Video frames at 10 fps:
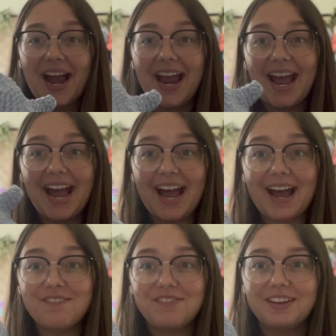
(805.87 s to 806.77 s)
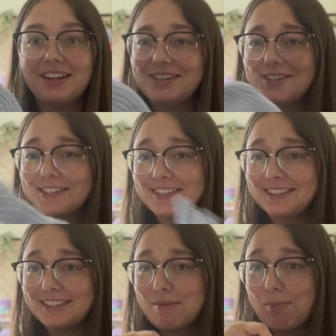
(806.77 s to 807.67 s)
I have just
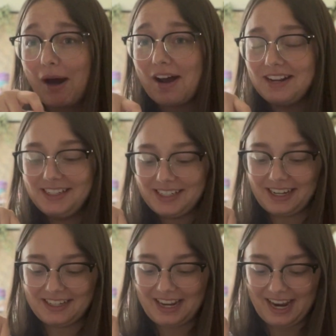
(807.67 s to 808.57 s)
the body done.